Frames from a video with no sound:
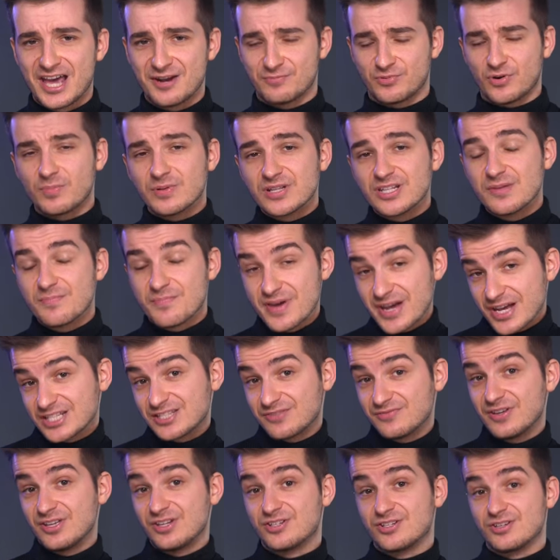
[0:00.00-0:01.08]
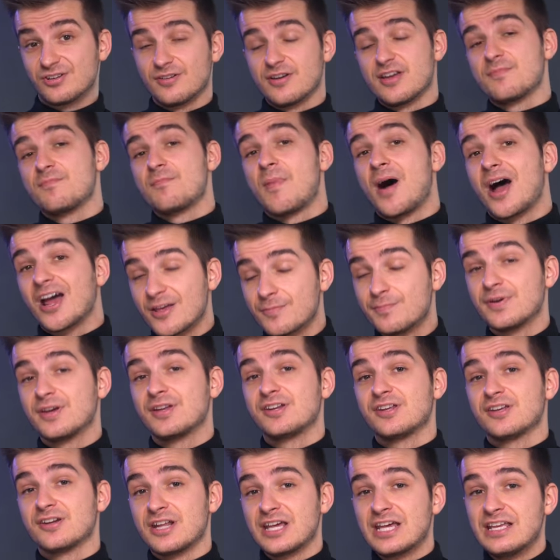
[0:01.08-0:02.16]
And probably the biggest feature, in my
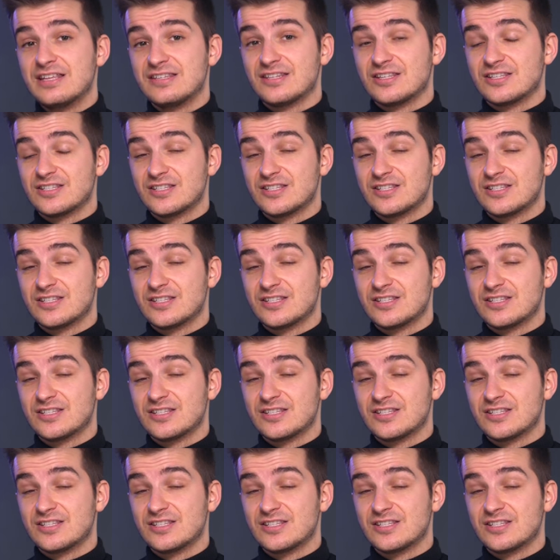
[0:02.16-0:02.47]
opinion, is